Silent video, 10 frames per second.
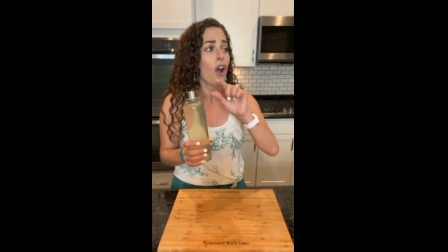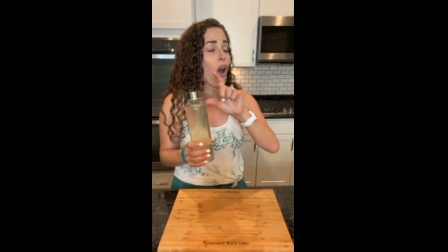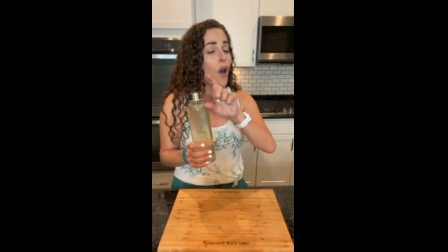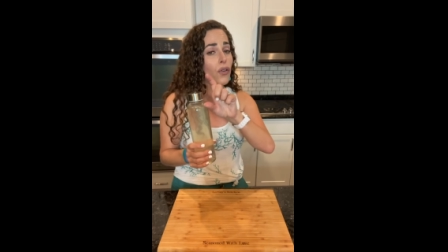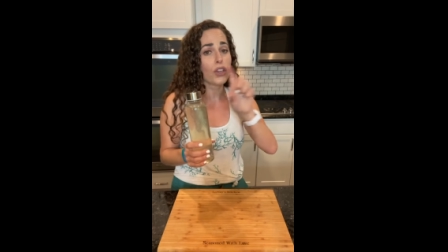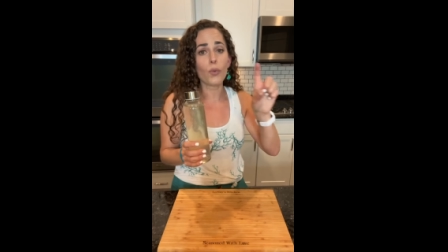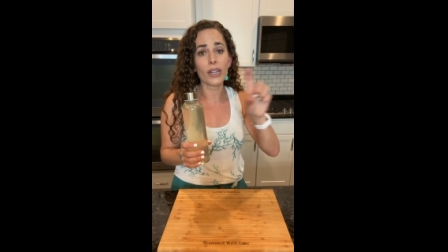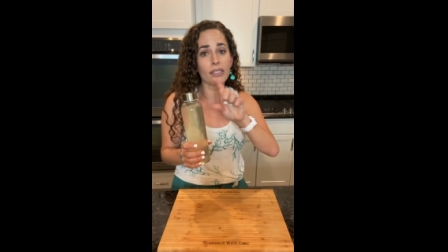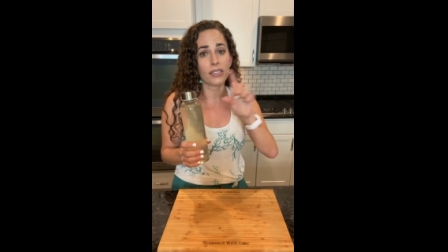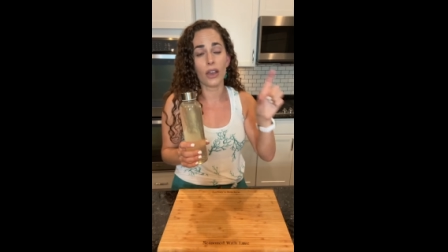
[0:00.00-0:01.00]
all you want to
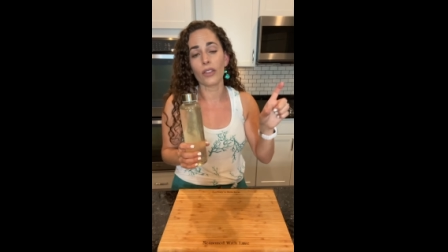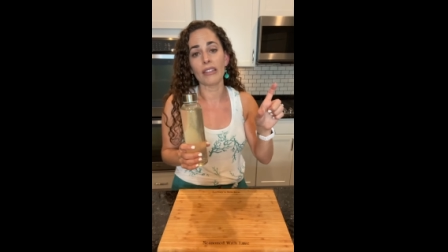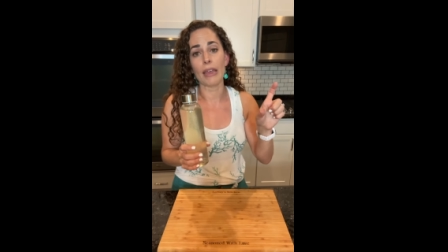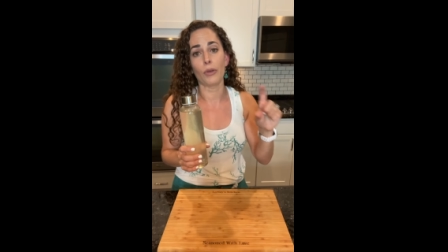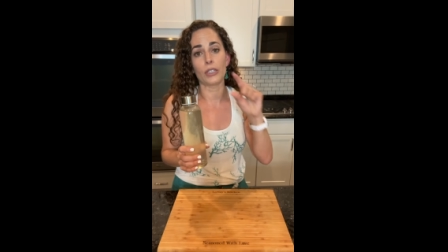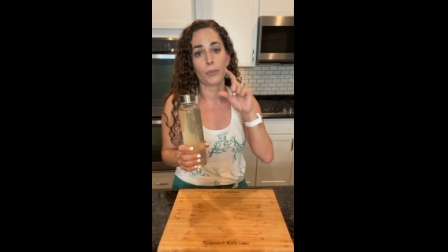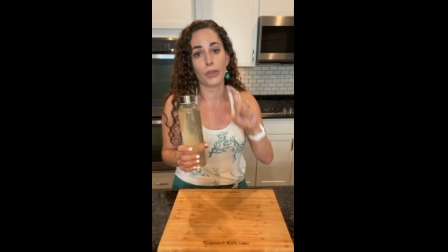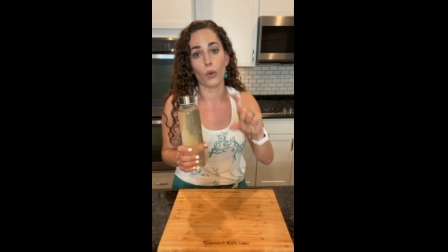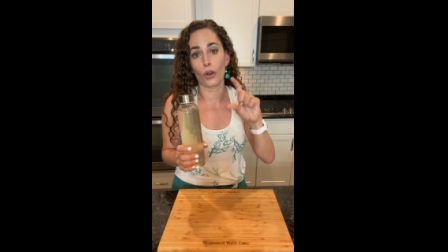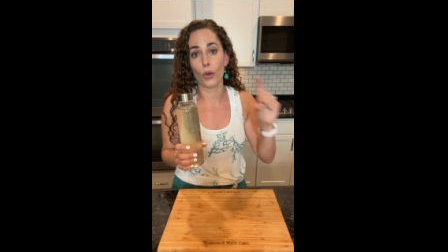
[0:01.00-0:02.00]
see on the label is
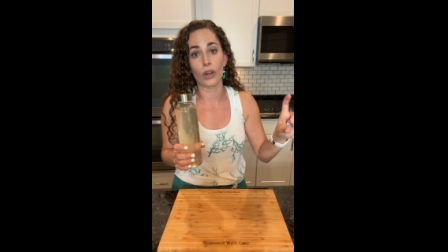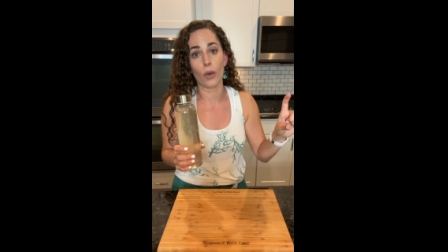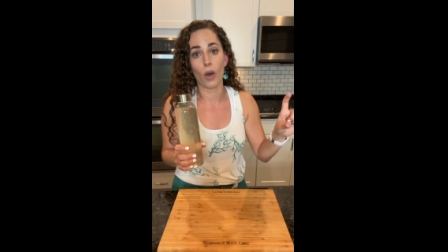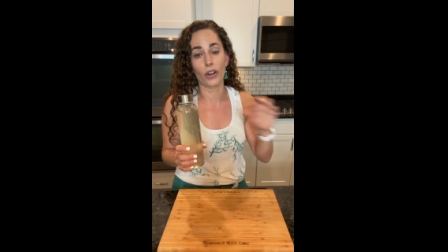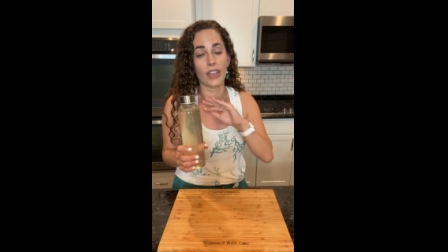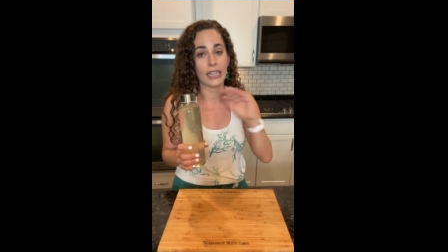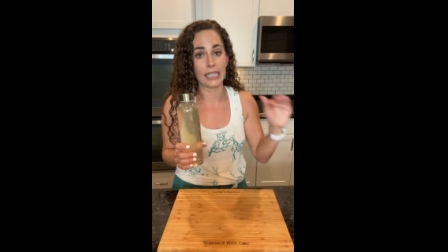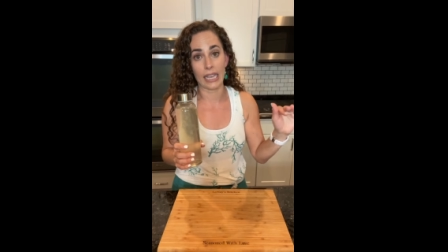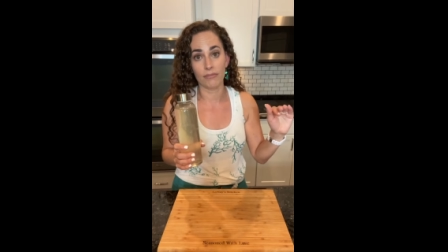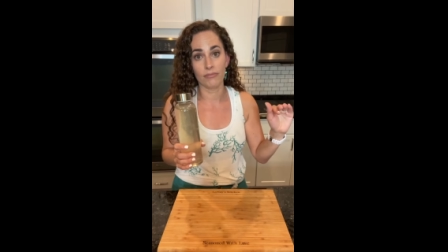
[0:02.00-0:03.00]
pure coconut water. That is
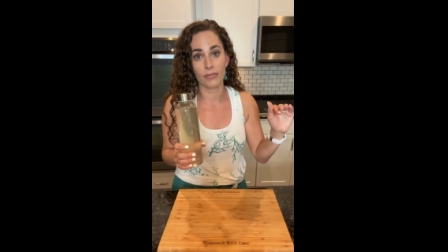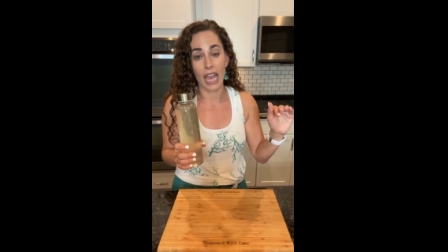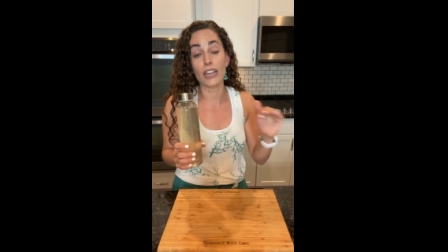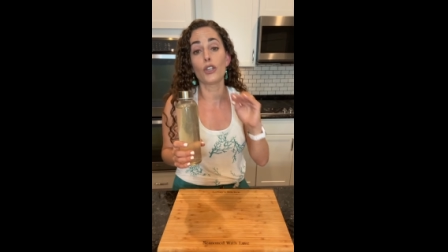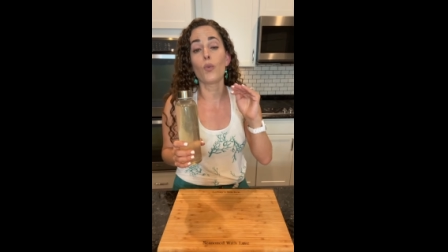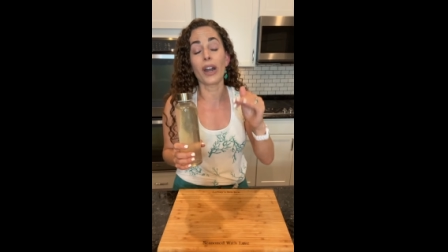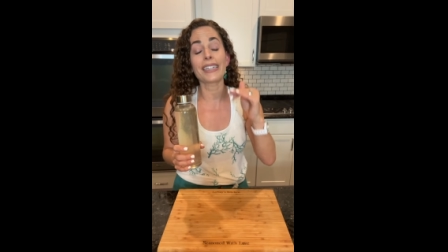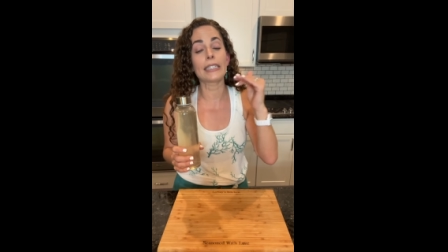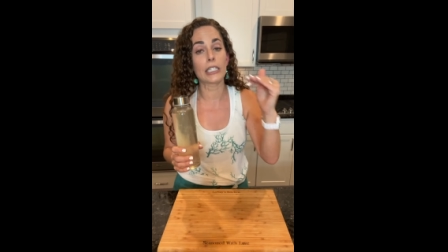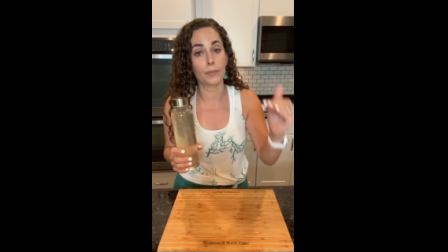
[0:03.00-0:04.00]
it. And you want it
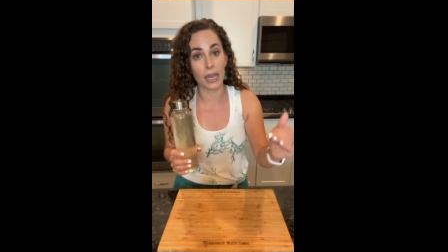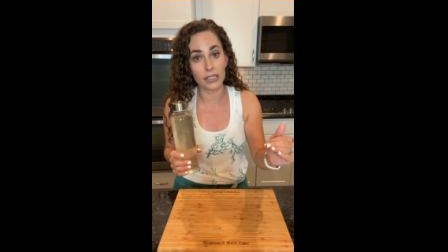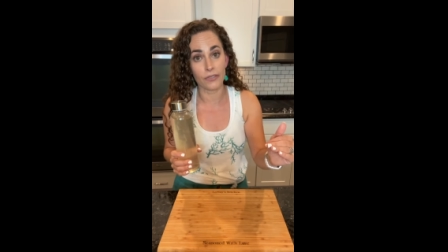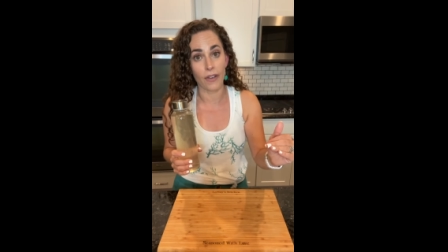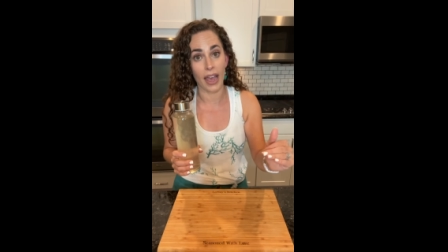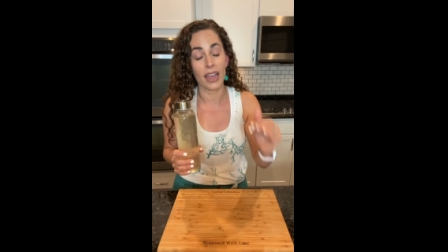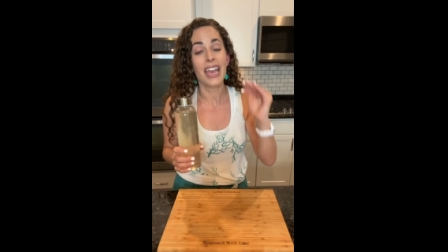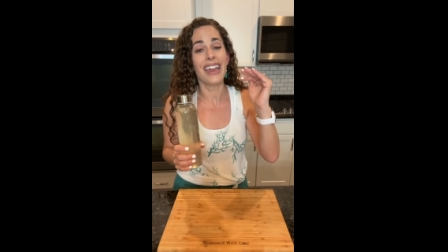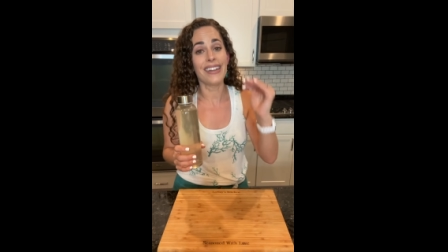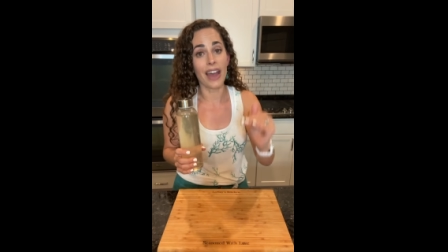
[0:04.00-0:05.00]
to specify
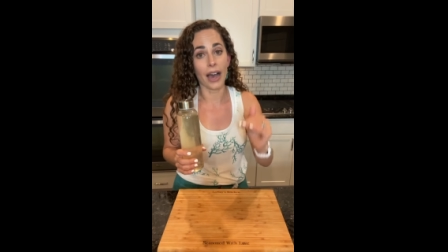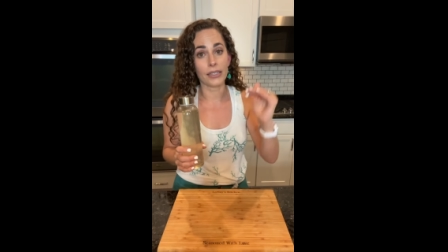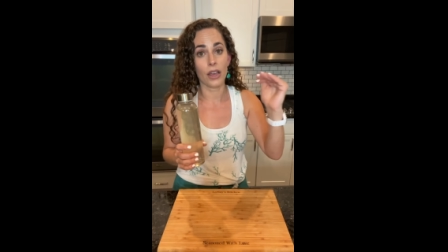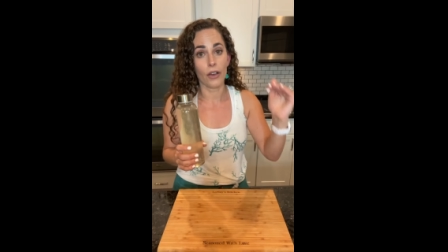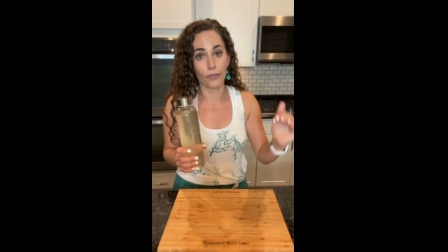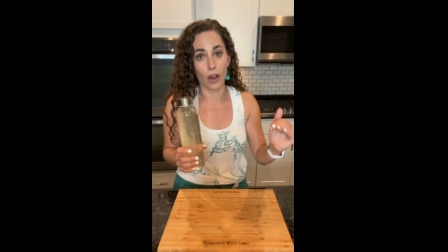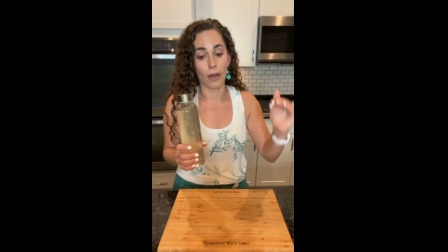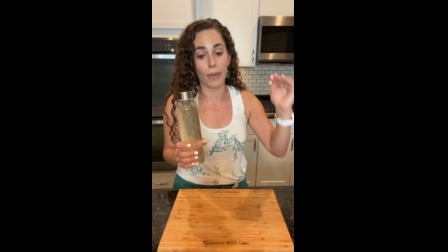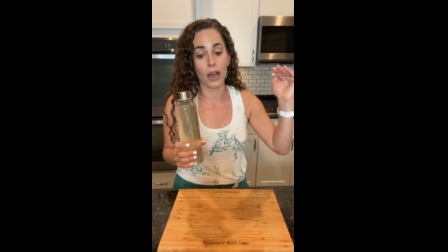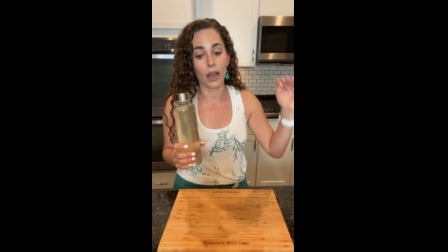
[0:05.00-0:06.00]
not
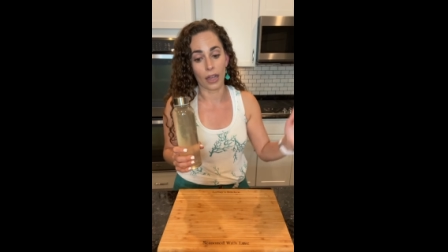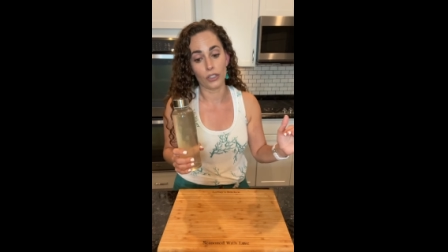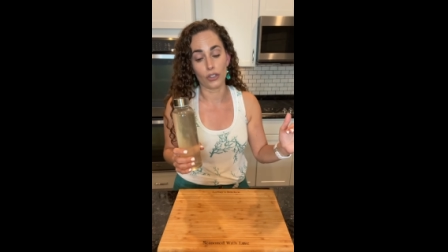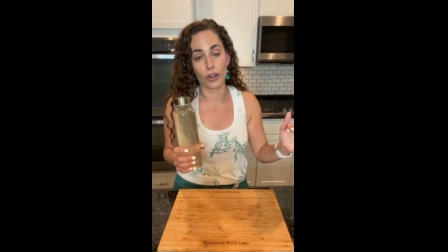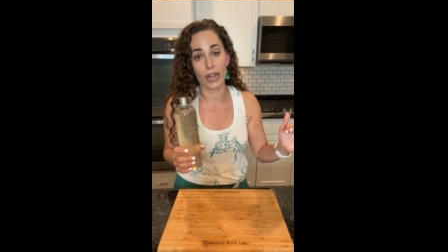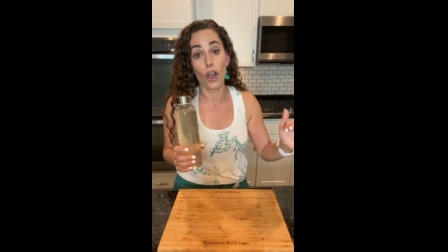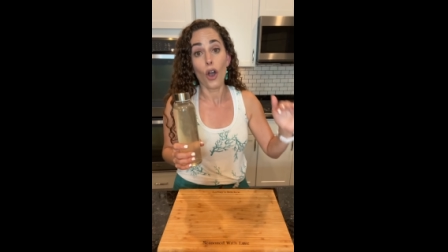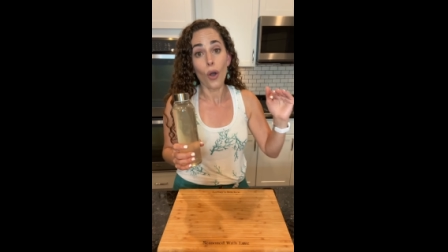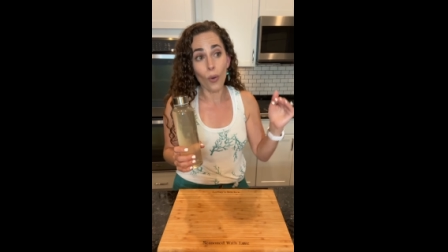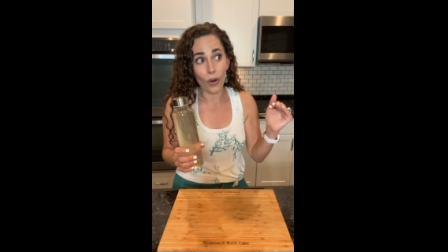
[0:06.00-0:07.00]
from concentrate.
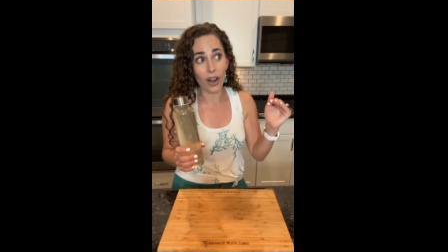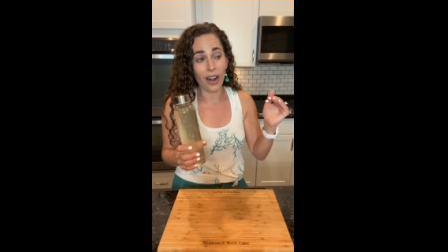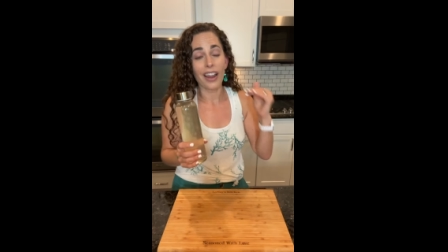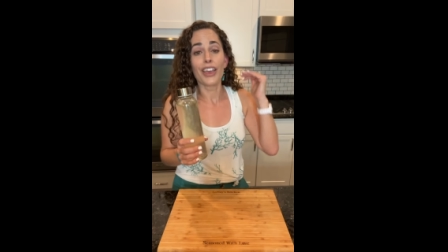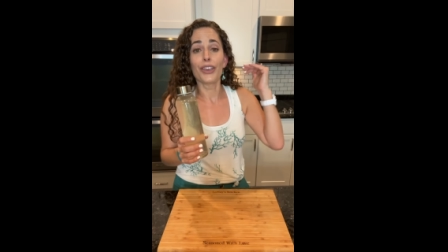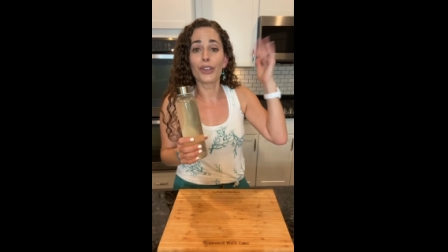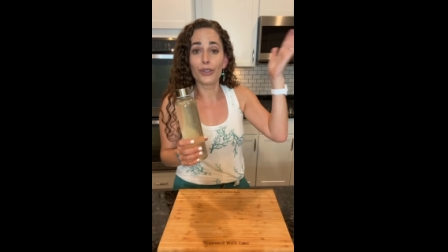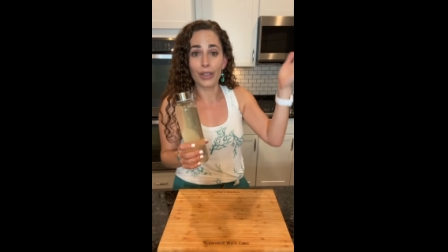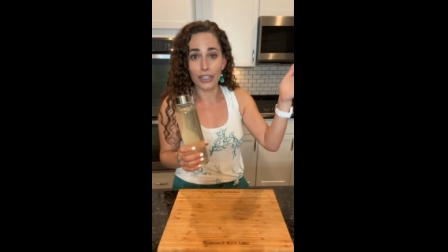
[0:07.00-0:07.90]
Or you can do like